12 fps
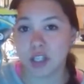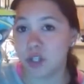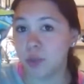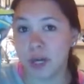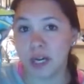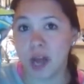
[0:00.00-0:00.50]

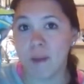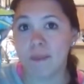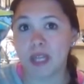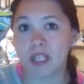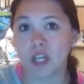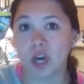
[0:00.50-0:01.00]
chew on gum
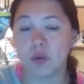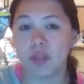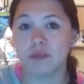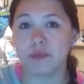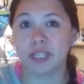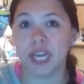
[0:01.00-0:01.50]
than to
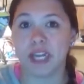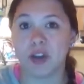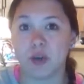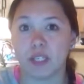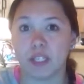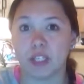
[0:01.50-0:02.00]
always be like
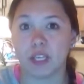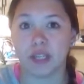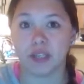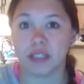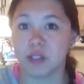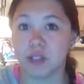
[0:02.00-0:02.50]
going to
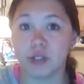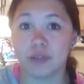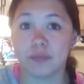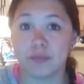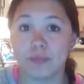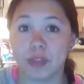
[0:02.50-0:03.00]
the
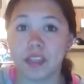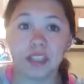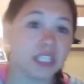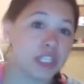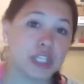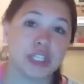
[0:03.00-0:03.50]
little
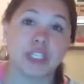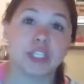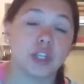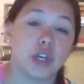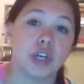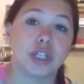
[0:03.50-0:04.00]
delicious
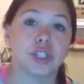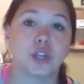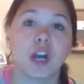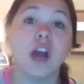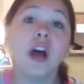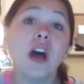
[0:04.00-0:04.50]
desserts or